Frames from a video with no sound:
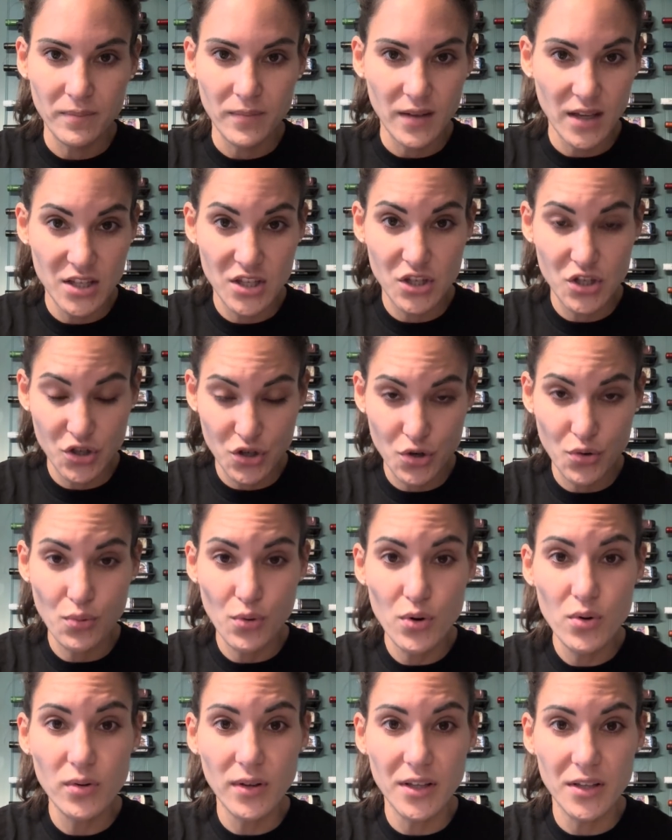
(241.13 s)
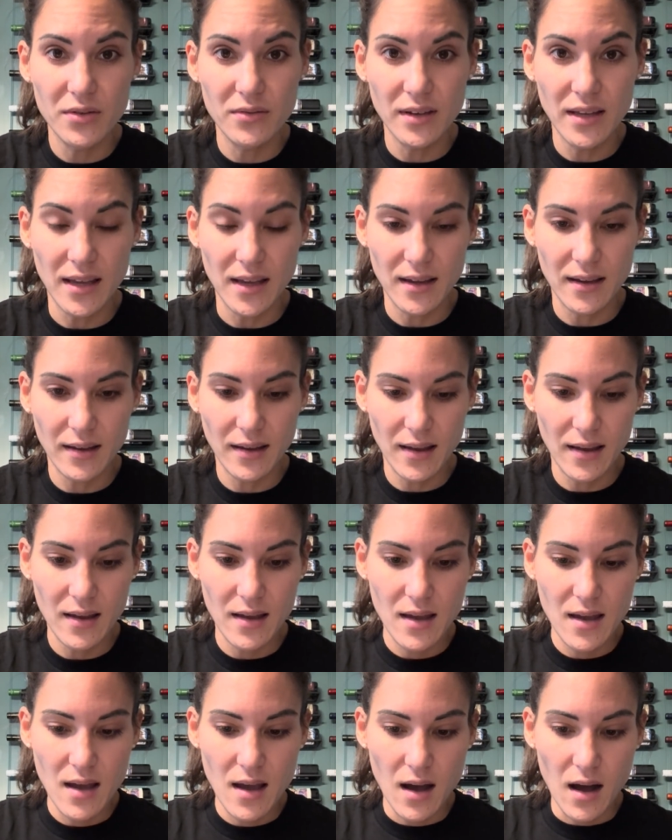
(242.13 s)
It's truly unique.
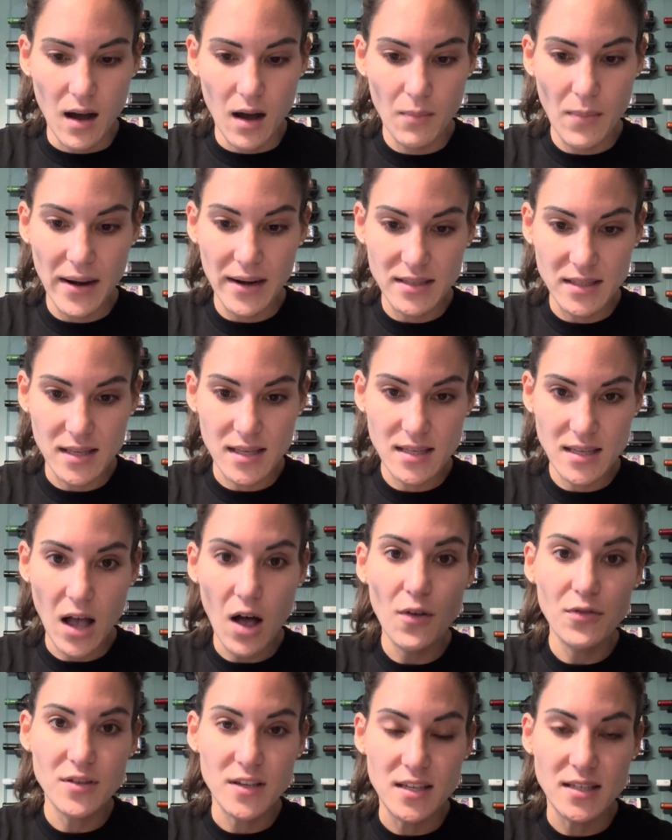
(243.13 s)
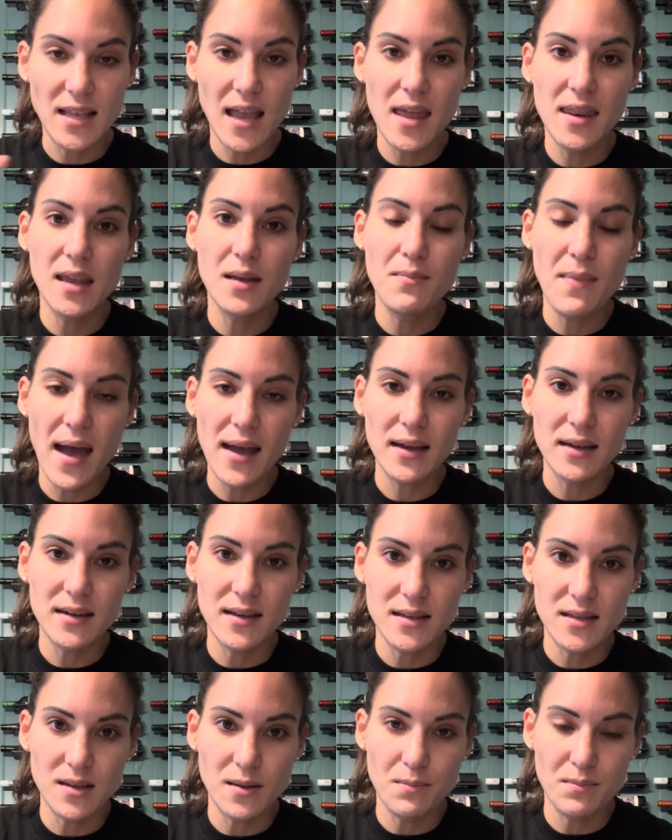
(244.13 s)
And it's a self-sustaining
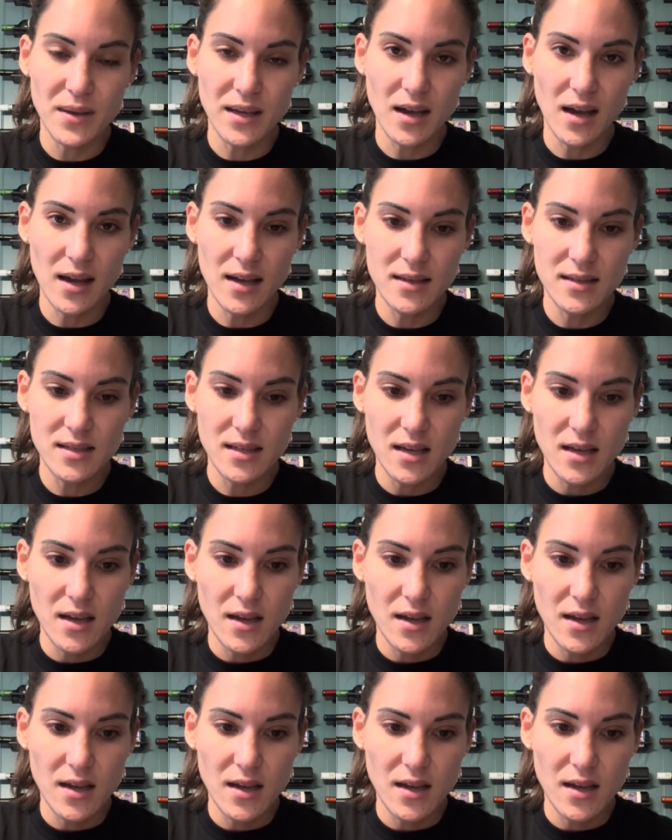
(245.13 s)
mechanism, because